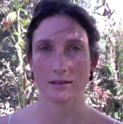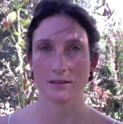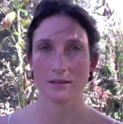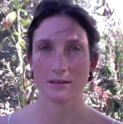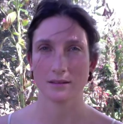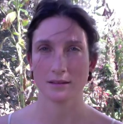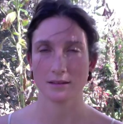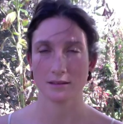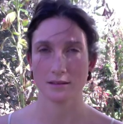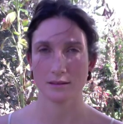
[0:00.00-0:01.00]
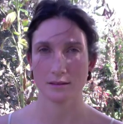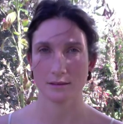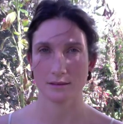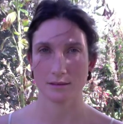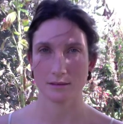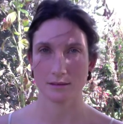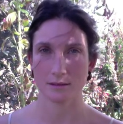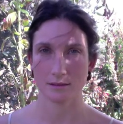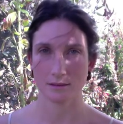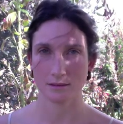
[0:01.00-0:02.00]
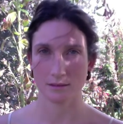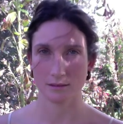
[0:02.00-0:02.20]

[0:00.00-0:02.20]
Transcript: No one is speaking in this clip.